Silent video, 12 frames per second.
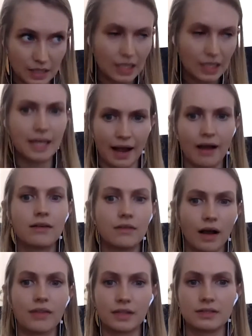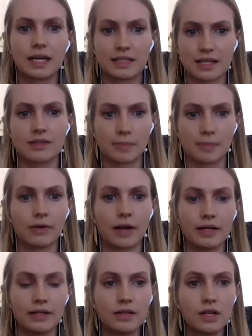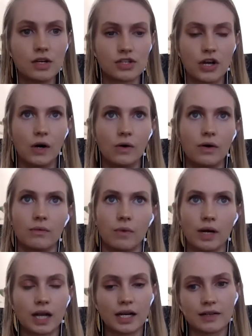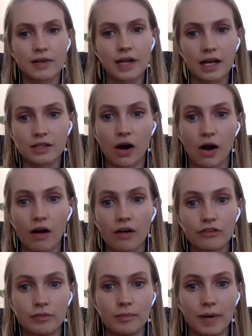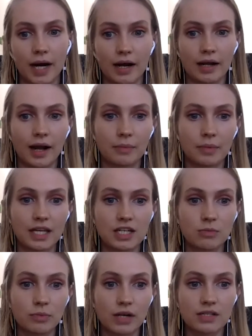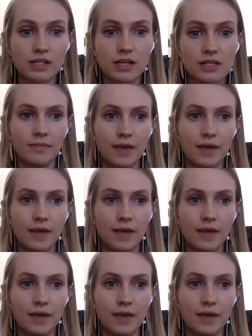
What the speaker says: Yeah, I think that sounds about right. So what kind of kicked off my application process?